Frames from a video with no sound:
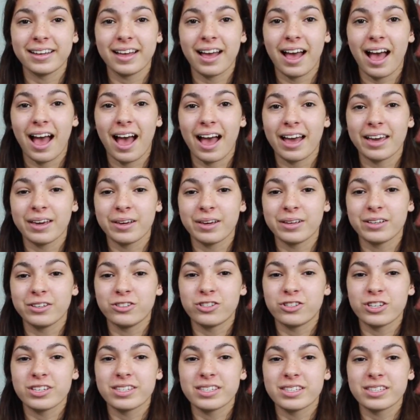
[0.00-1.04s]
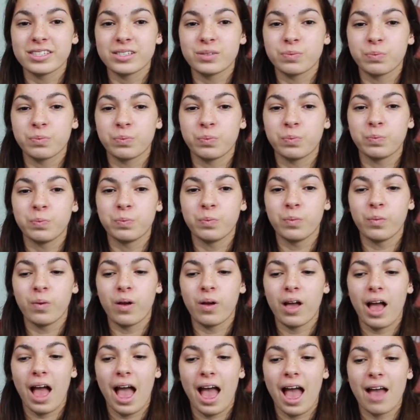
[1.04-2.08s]
I just
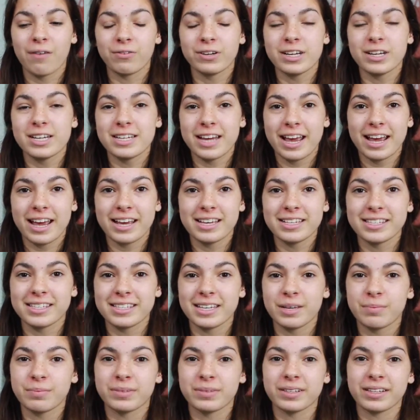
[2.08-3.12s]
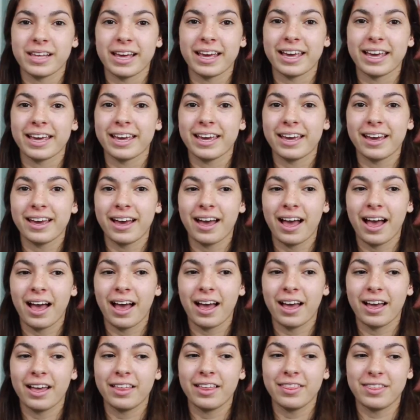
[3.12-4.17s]
every day seemed like
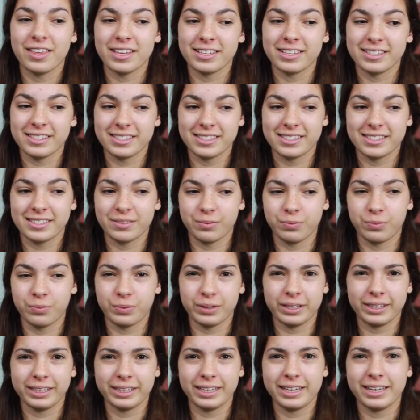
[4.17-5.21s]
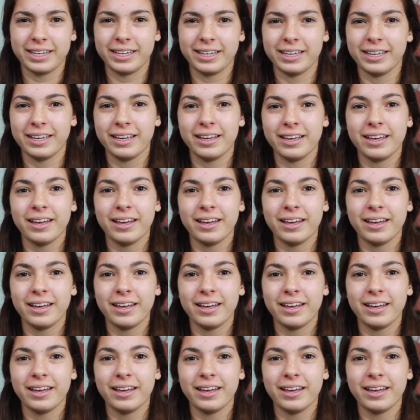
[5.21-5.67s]
this really